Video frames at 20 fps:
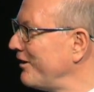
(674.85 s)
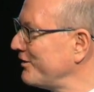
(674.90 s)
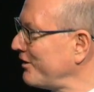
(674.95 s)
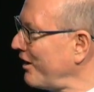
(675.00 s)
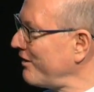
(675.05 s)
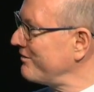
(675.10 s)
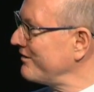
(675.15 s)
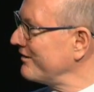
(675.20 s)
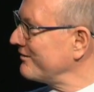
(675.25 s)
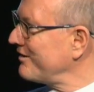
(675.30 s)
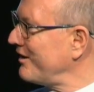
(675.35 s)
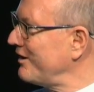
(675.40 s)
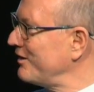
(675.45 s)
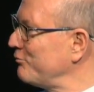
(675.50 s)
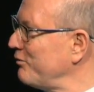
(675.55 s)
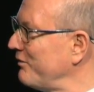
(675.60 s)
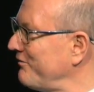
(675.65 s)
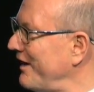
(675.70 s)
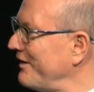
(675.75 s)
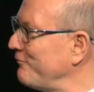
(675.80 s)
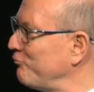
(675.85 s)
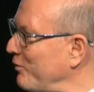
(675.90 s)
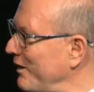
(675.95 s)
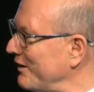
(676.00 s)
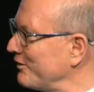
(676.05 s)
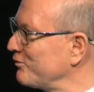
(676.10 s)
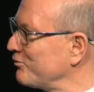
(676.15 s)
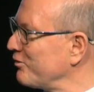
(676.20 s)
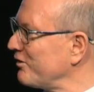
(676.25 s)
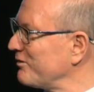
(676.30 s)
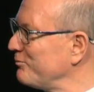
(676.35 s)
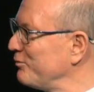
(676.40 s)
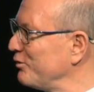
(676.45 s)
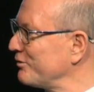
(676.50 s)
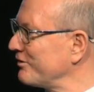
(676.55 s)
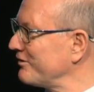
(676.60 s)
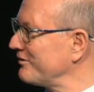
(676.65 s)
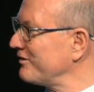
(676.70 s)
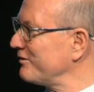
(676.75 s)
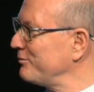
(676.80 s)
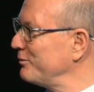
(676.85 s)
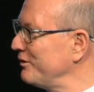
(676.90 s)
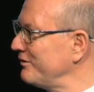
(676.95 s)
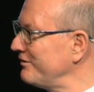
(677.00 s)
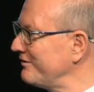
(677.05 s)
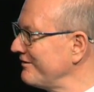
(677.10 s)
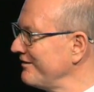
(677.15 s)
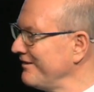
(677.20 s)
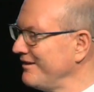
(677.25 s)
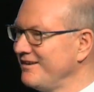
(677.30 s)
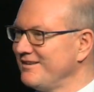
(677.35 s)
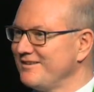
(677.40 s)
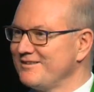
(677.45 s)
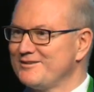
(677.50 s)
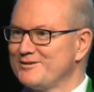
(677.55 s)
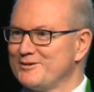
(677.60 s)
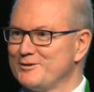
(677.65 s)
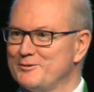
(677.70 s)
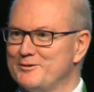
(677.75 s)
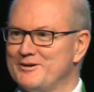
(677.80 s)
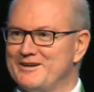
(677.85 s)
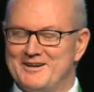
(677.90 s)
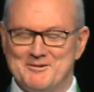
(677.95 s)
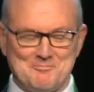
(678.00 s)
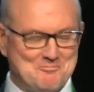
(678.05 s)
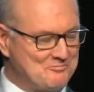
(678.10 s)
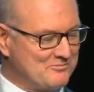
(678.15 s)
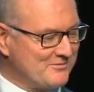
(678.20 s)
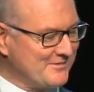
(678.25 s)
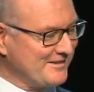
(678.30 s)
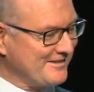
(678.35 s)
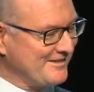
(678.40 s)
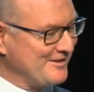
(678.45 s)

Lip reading: I don't think, Tony, we've had one cross-border dispute to